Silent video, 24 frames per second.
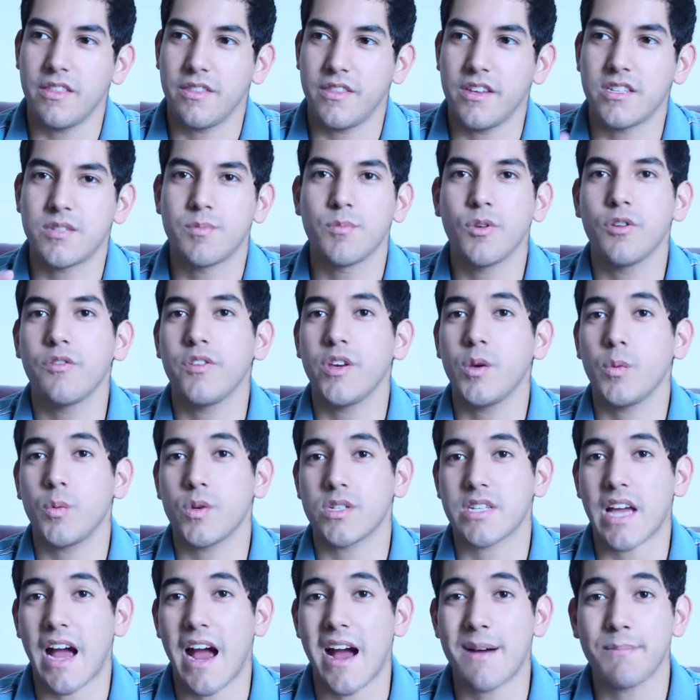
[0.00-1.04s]
This movie
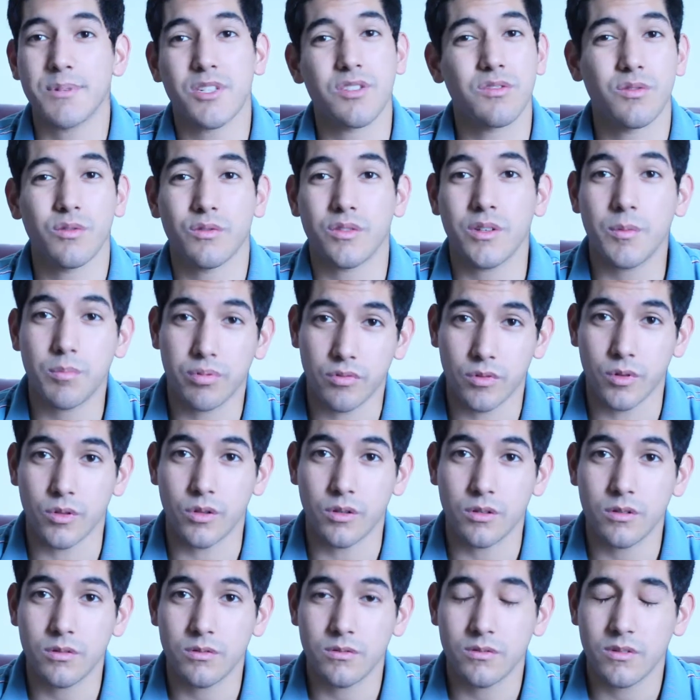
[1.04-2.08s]
was absolutely
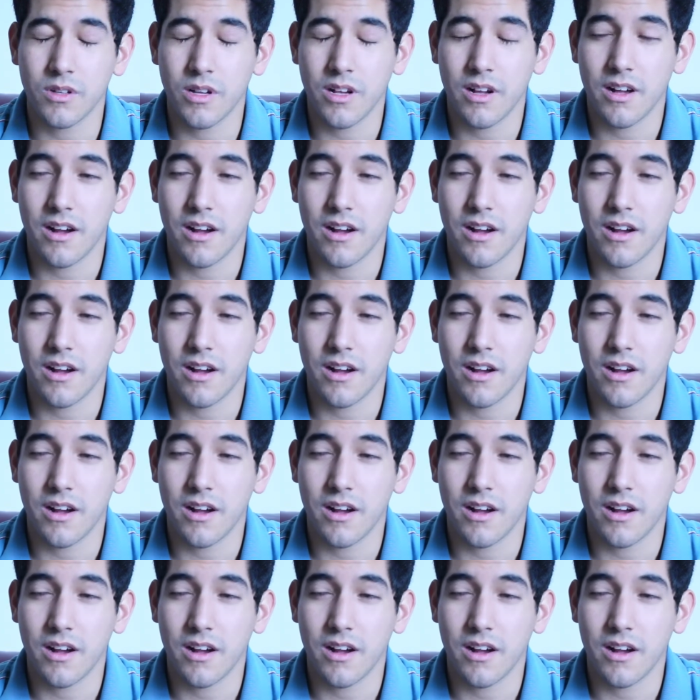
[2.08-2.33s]
brutal.